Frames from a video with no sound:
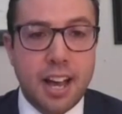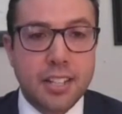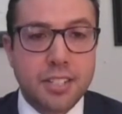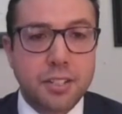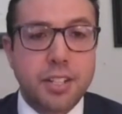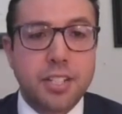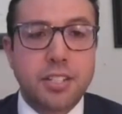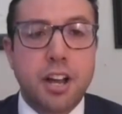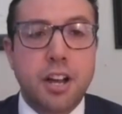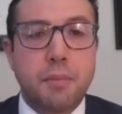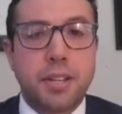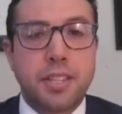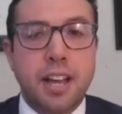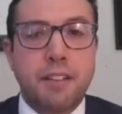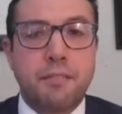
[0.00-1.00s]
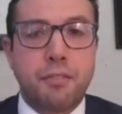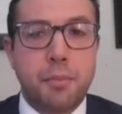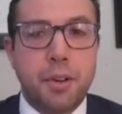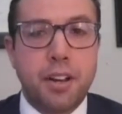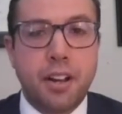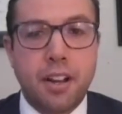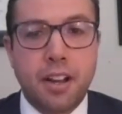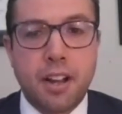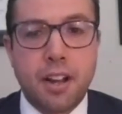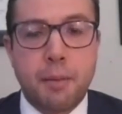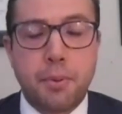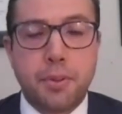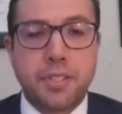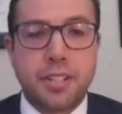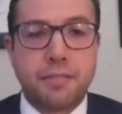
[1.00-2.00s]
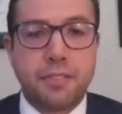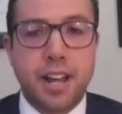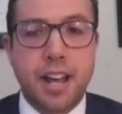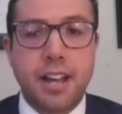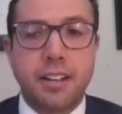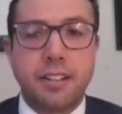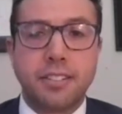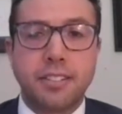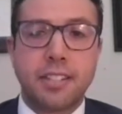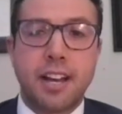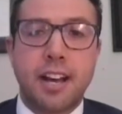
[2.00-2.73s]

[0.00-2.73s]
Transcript: So let's talk about that from a couple different angles.